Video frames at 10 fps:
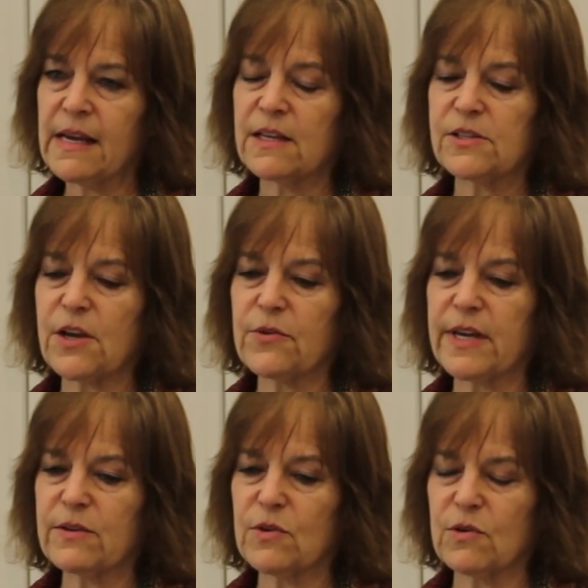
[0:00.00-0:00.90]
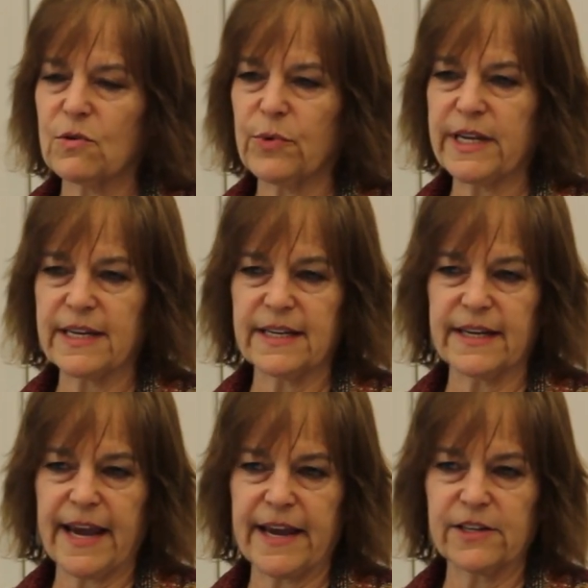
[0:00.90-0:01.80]
so that we can
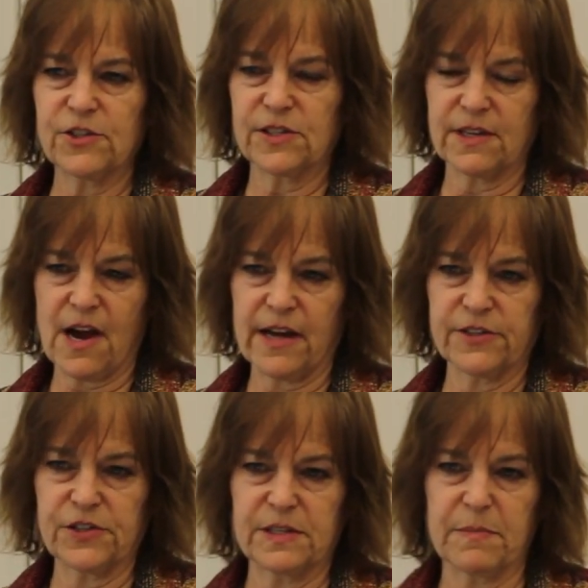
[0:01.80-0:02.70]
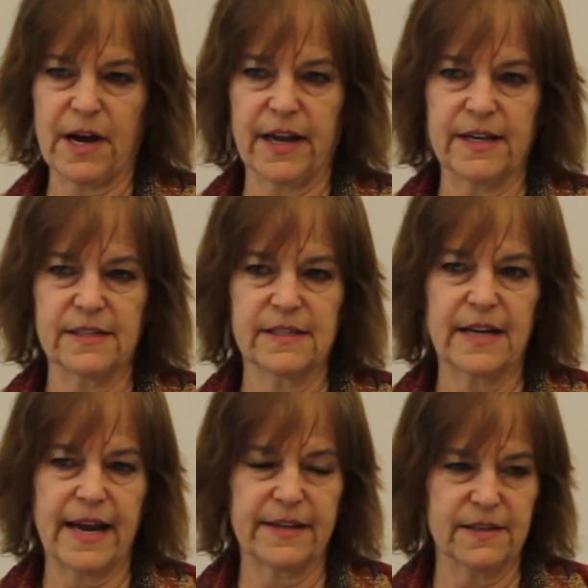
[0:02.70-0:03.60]
engage the conscious mind
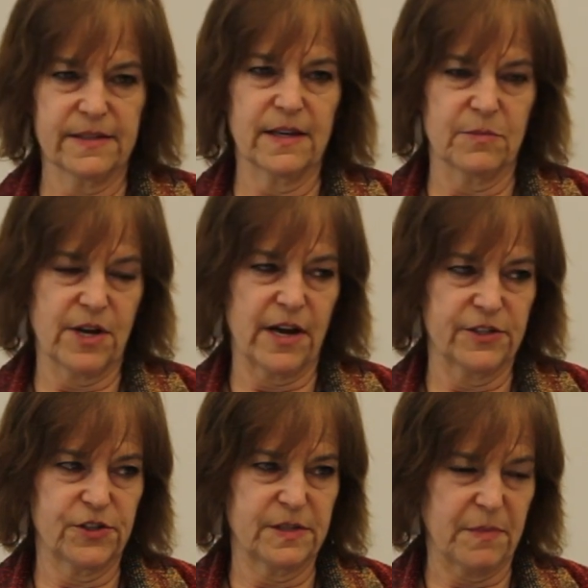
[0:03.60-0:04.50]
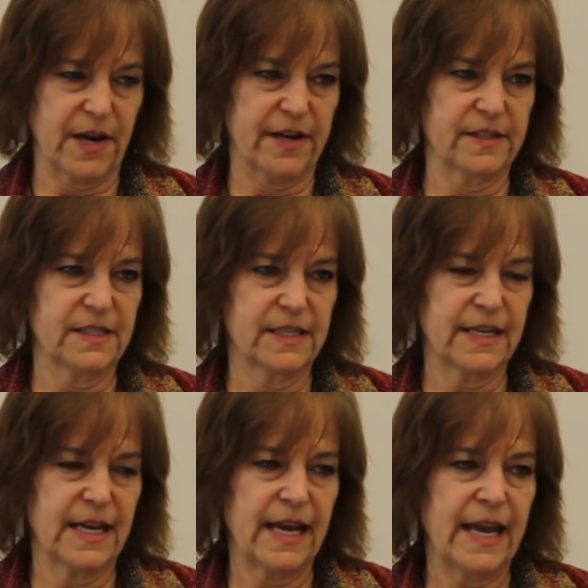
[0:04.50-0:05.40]
and the subconscious mind.
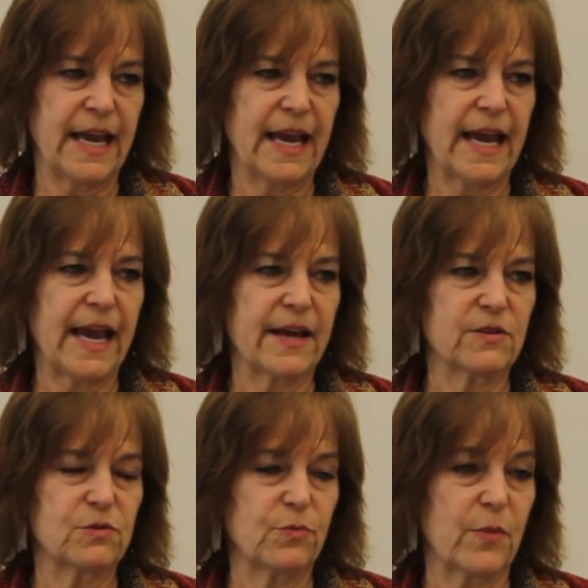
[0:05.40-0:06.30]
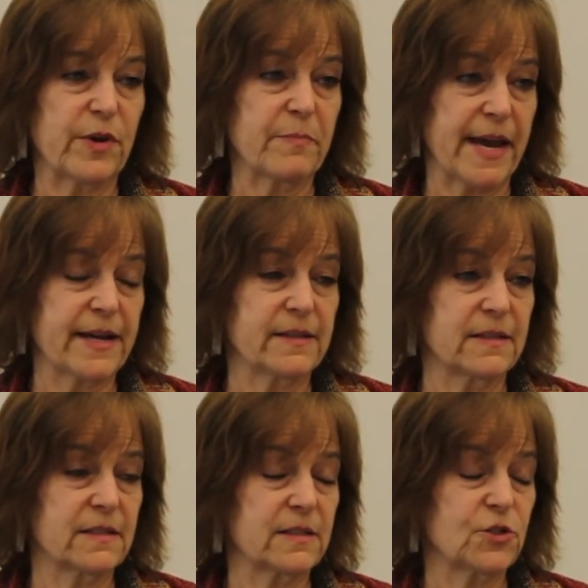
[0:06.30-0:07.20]
And when we
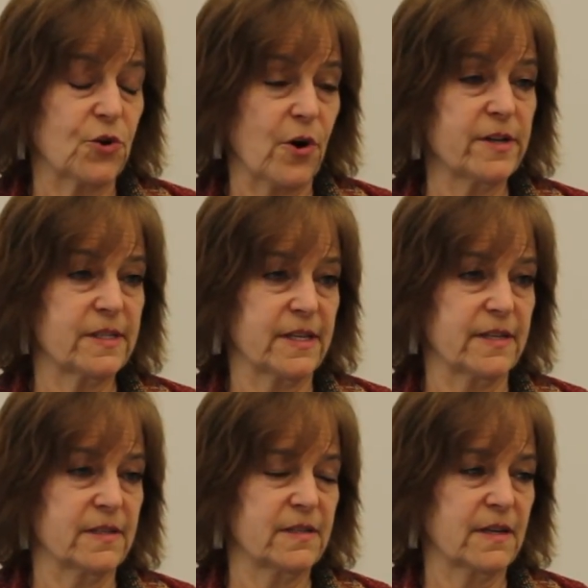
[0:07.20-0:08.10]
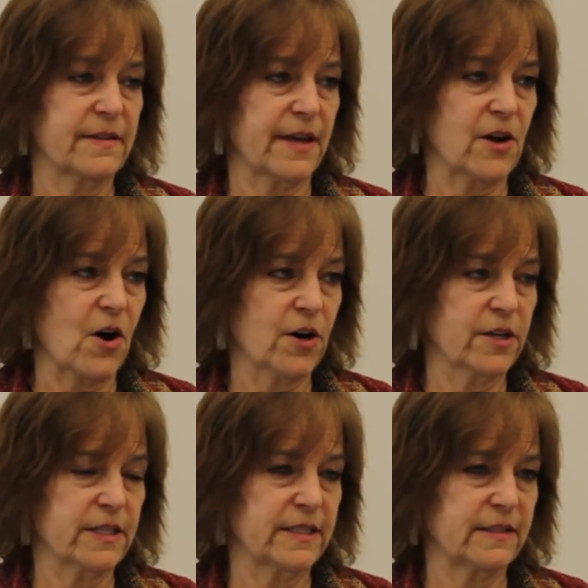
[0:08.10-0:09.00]
make choices that
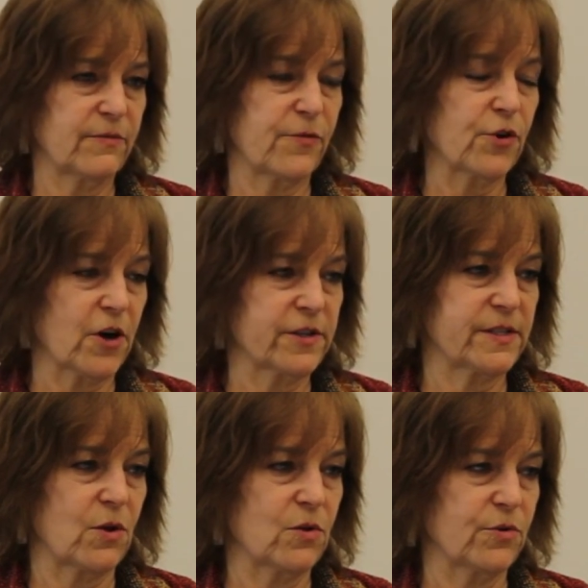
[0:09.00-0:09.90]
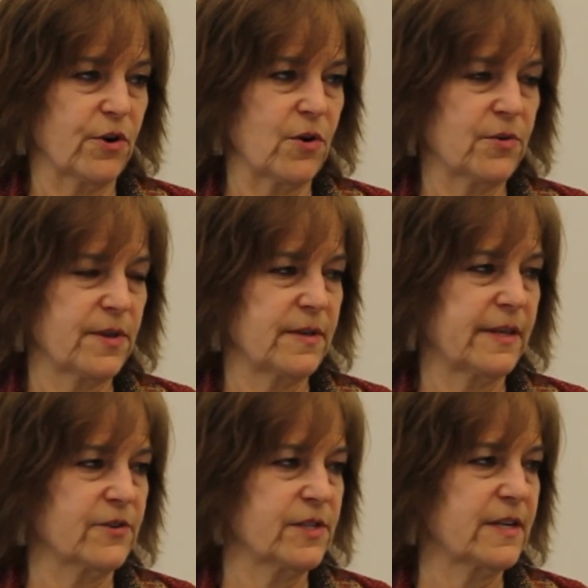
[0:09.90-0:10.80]
are for our soul growth,
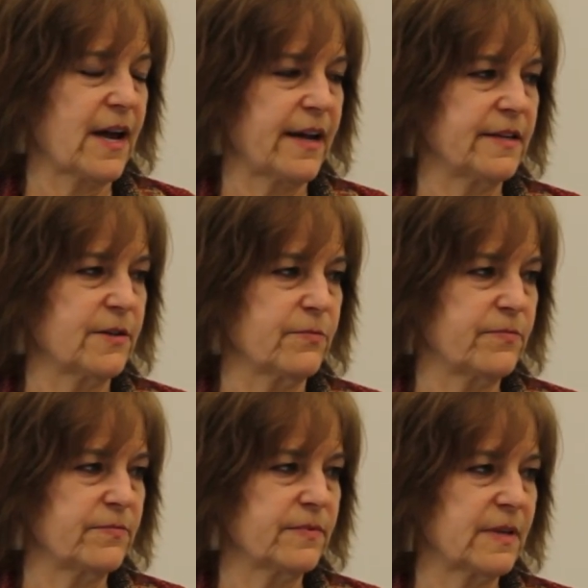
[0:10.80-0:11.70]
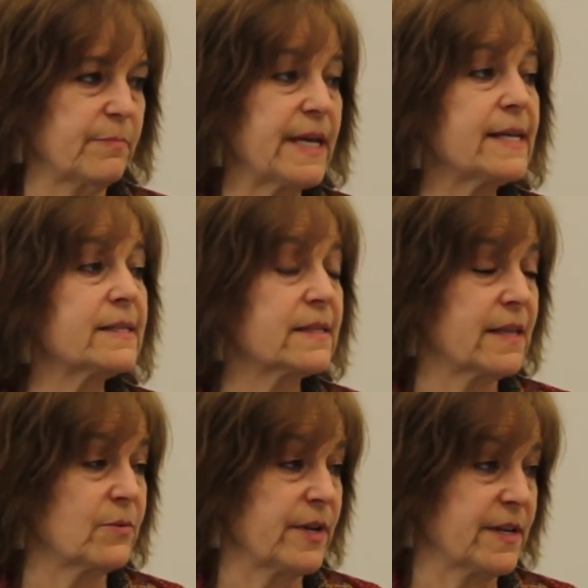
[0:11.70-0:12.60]
there's a kind of peace
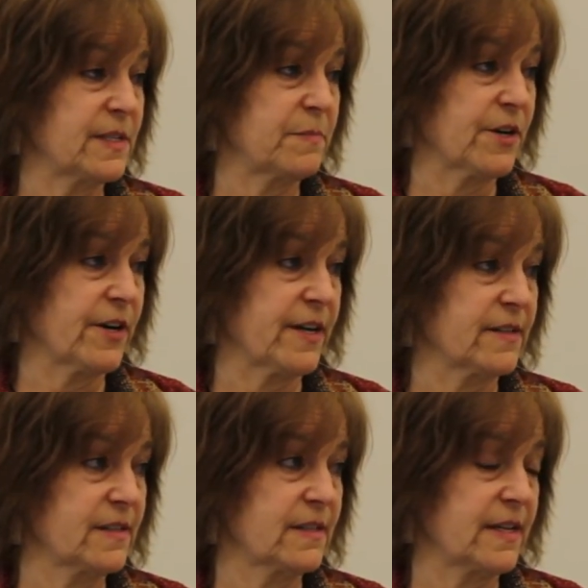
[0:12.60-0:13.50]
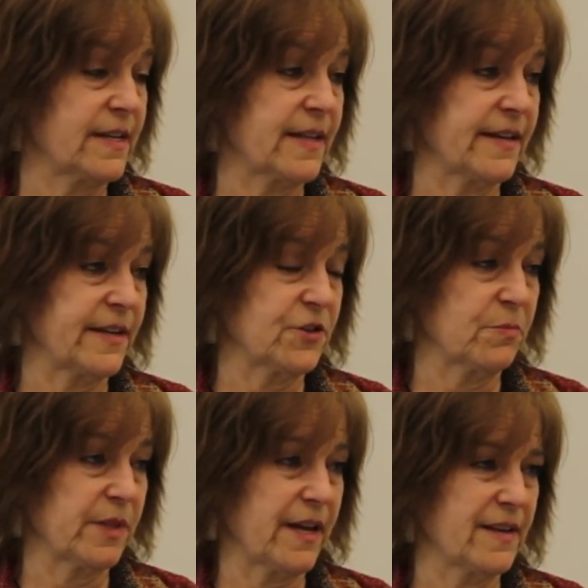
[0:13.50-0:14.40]
that we experience in that
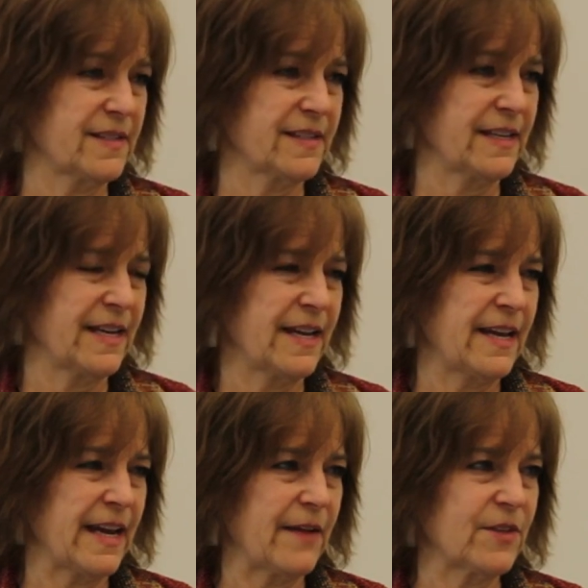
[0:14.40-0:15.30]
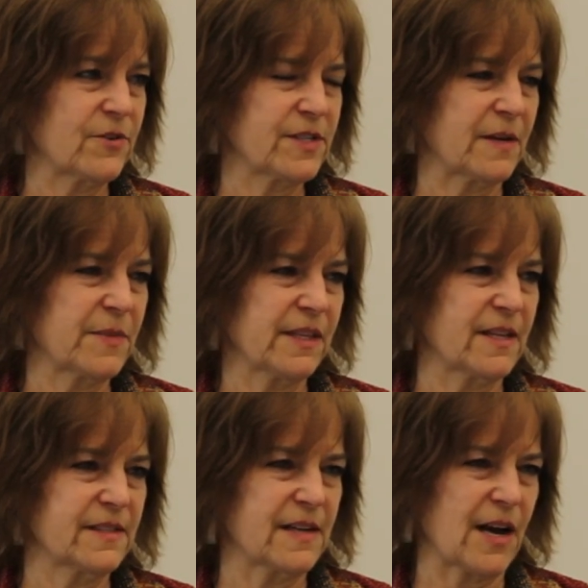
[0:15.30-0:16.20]
inner place. If there's something
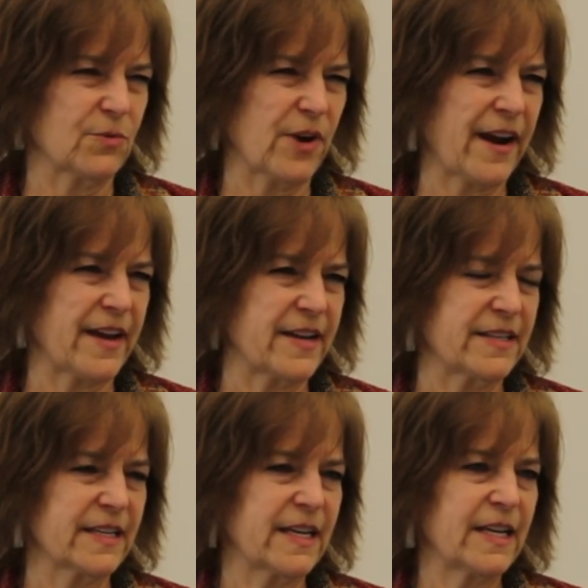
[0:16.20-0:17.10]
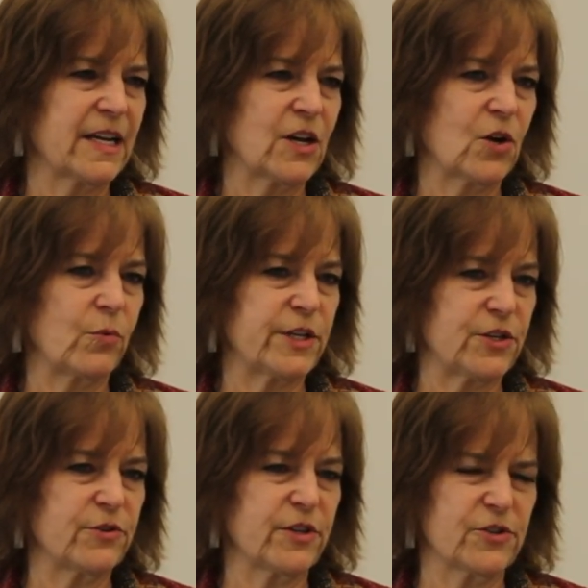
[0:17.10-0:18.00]
that's not right, we
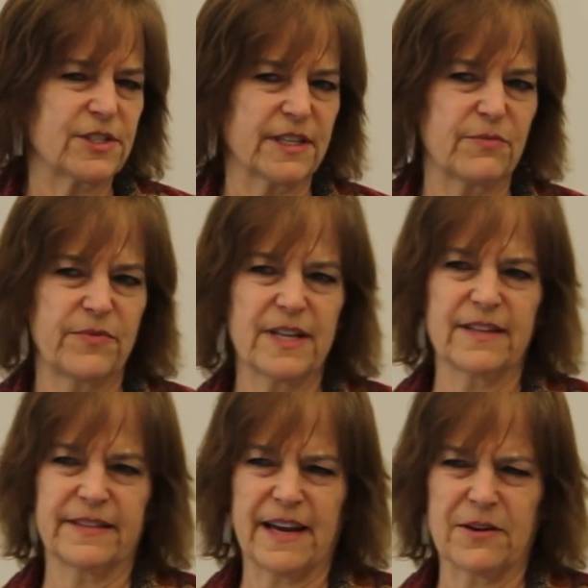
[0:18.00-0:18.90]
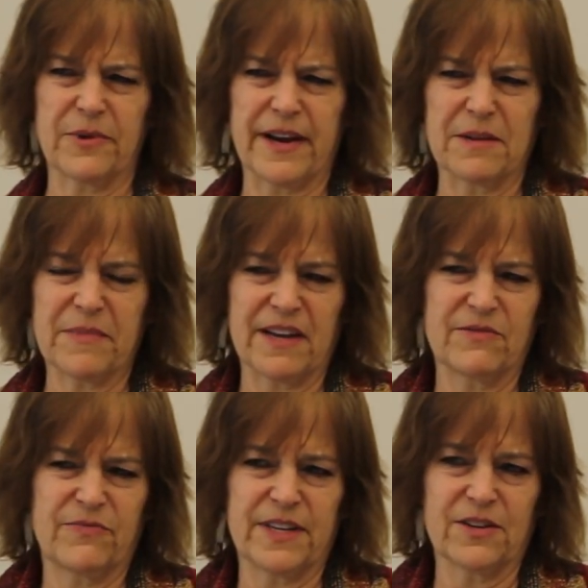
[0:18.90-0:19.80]
do usually feel it that way. It
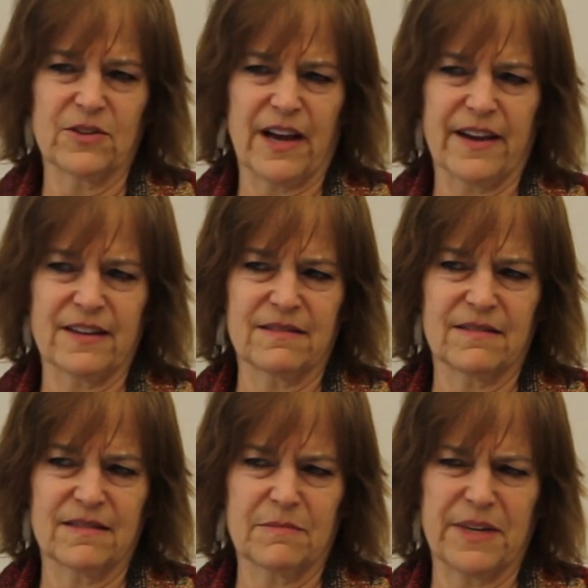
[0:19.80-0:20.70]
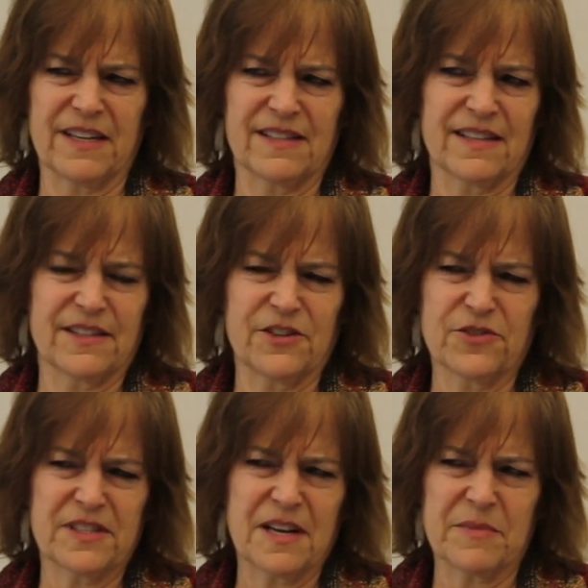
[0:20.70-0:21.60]
might feel like being sick to your
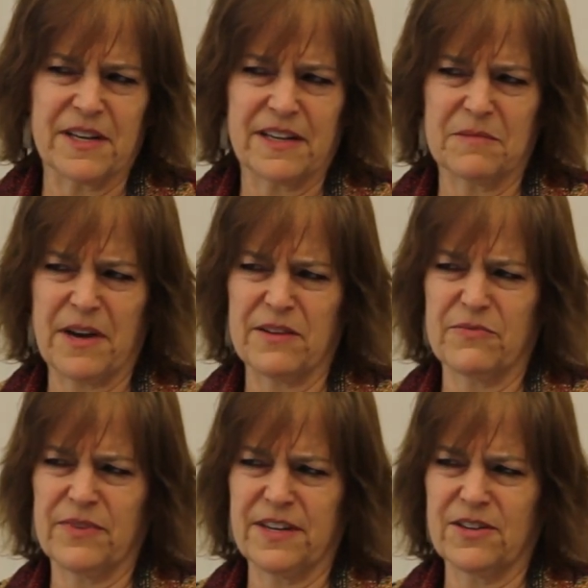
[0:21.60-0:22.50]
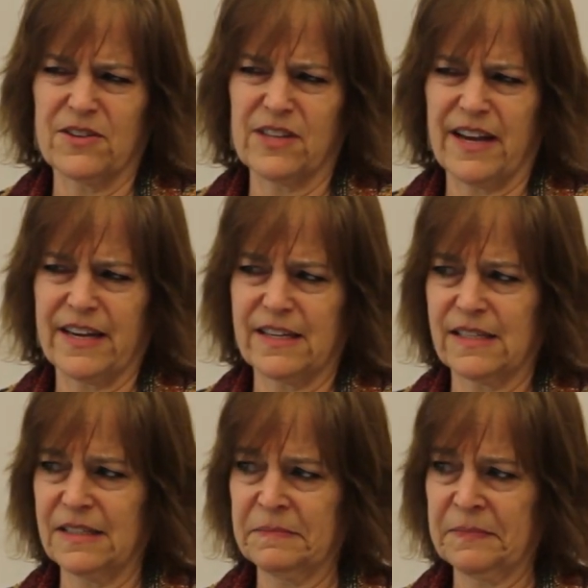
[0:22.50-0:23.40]
stomach. It might feel like